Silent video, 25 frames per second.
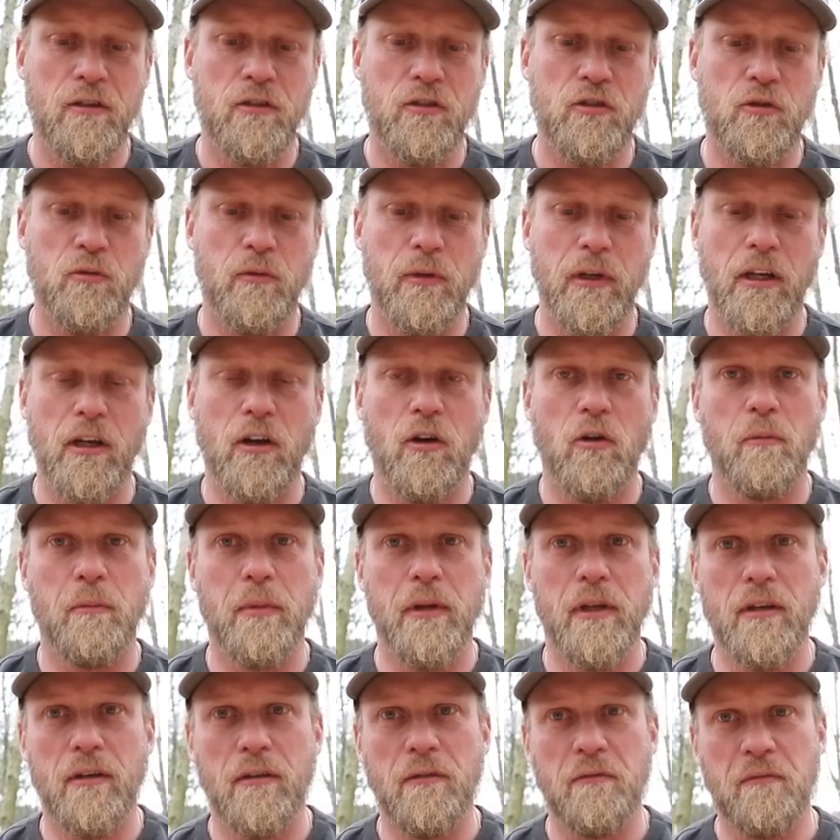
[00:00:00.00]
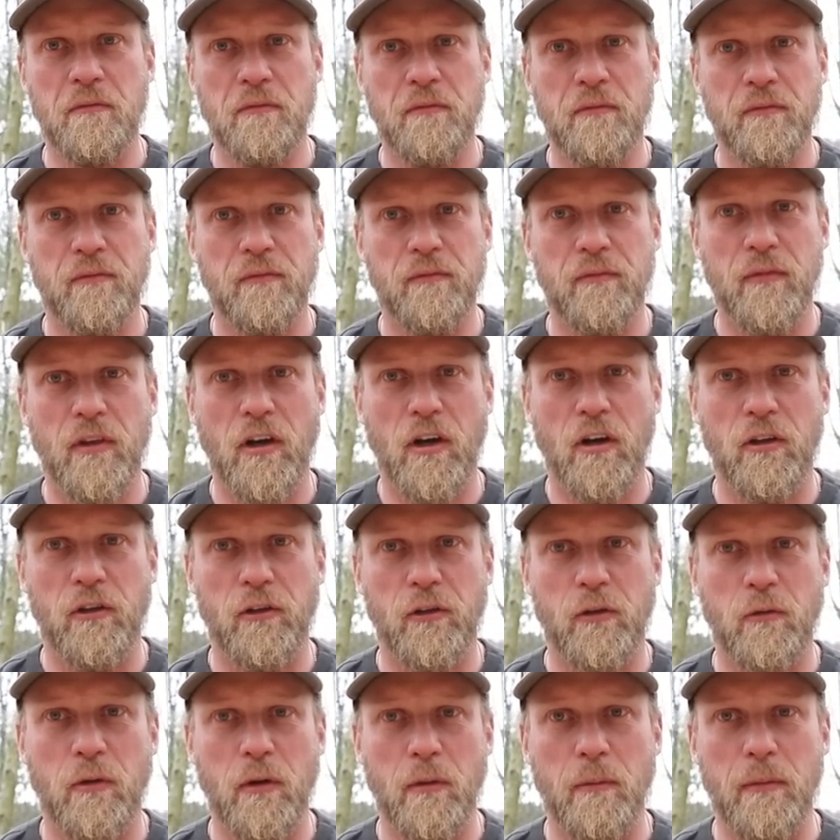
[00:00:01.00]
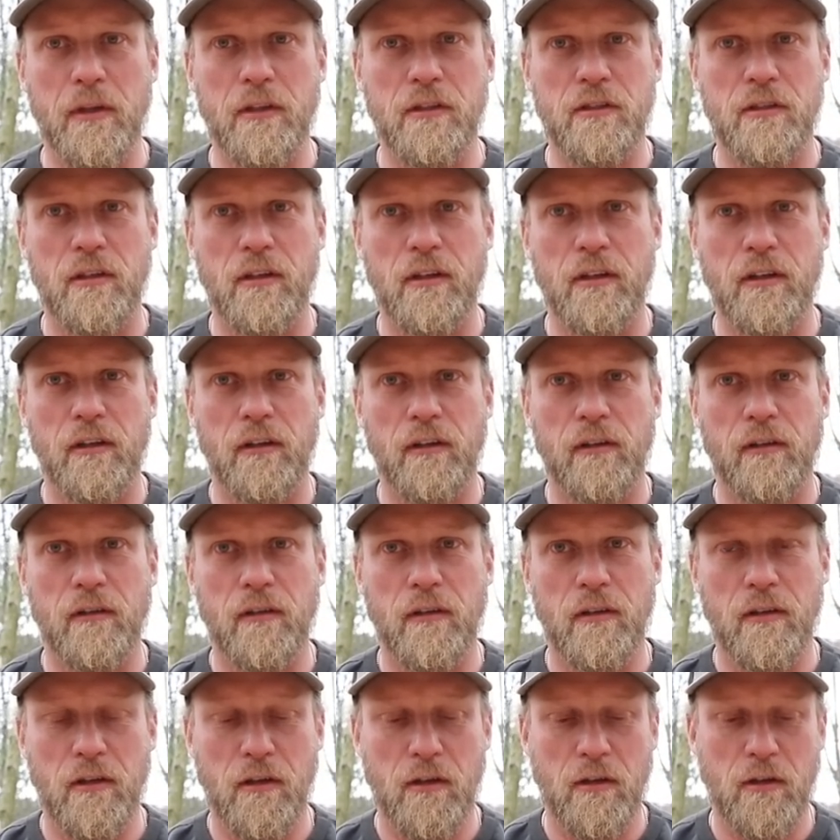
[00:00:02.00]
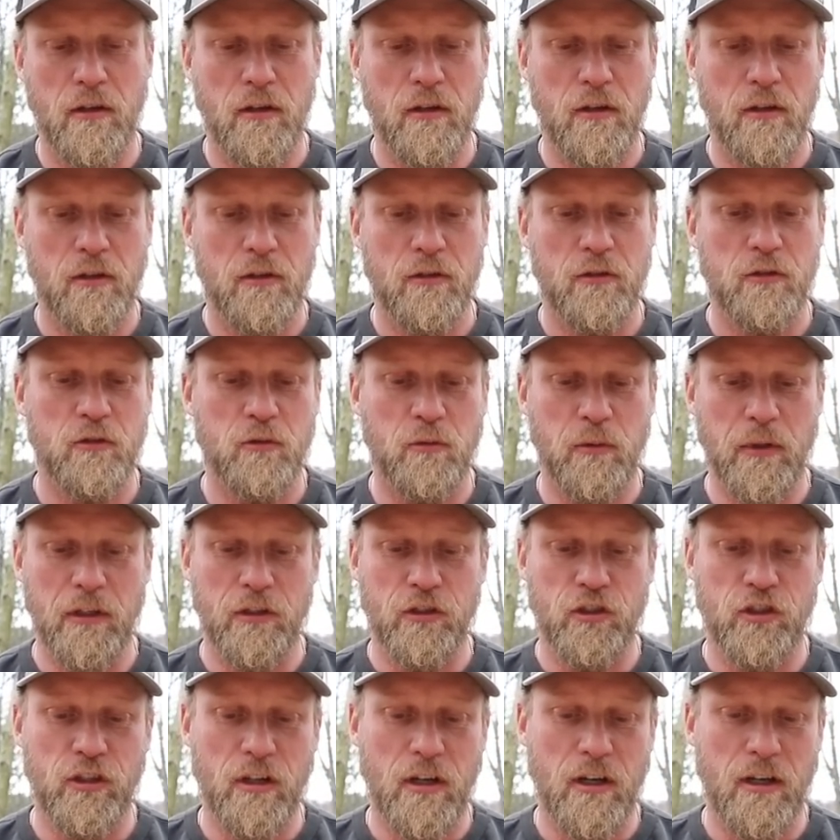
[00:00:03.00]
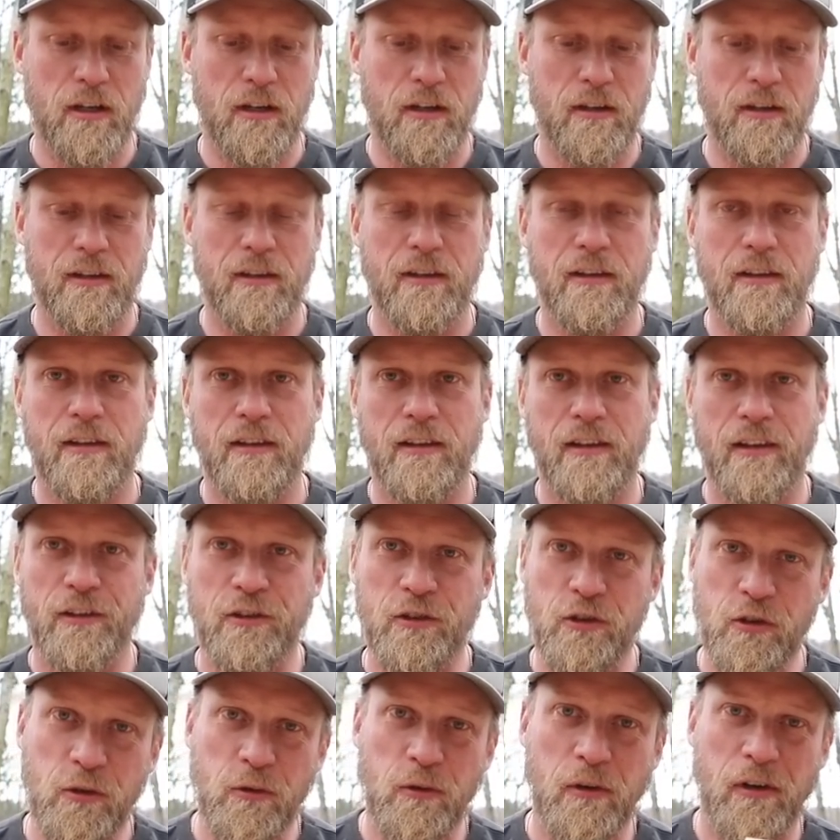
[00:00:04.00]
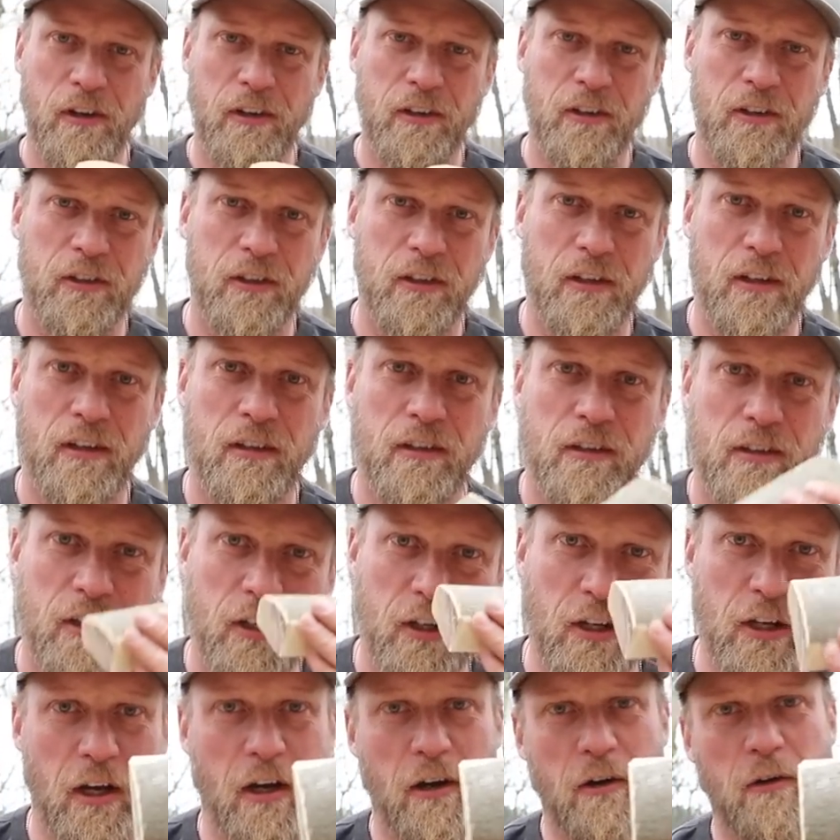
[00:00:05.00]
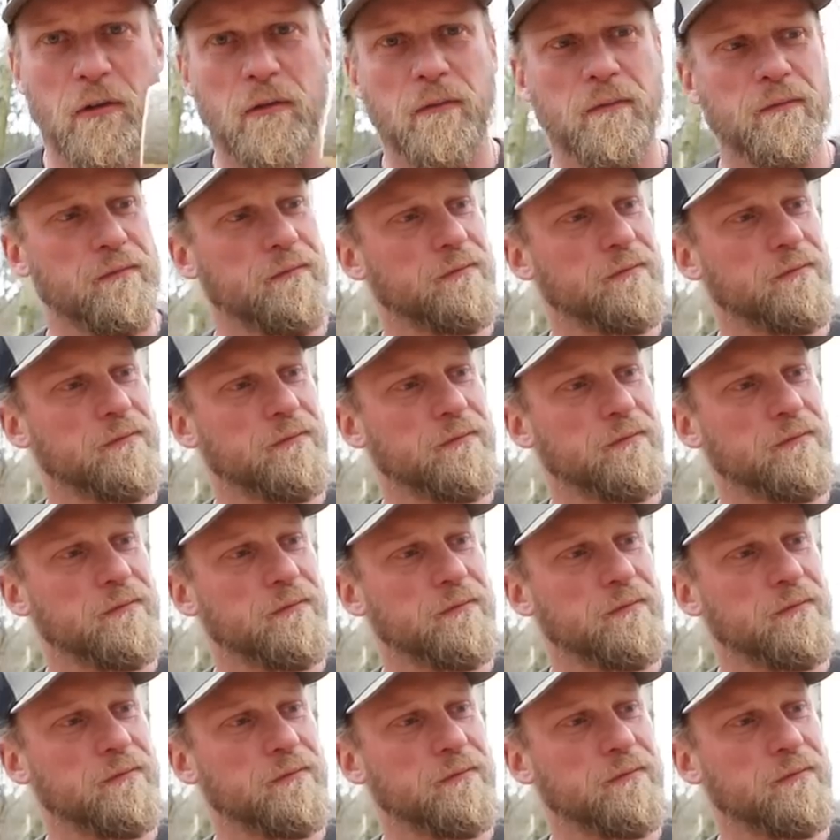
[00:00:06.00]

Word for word: Swing open, all our equipment's in there, swing shut, and you are good to go.